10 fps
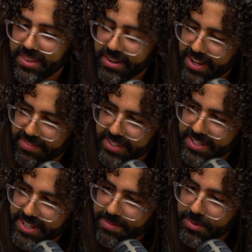definitely a
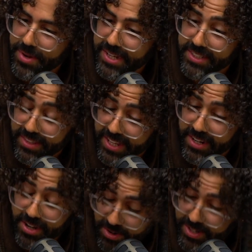team to watch. They
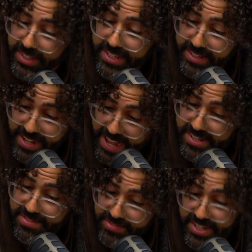currently, as
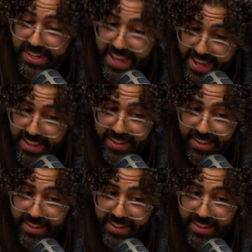of today,